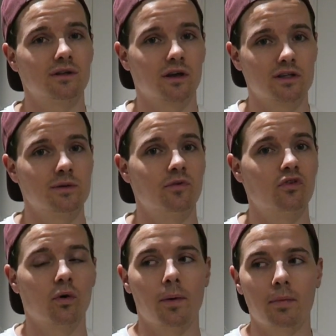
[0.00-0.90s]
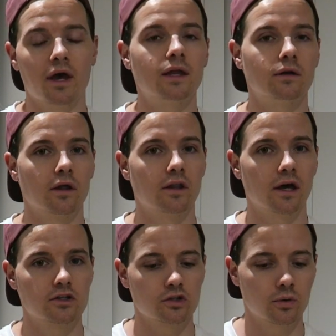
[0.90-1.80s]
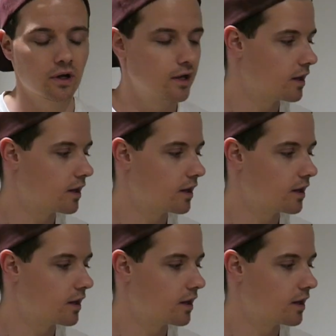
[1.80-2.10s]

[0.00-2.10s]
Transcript: like I said before, I'm a bit anal like that. So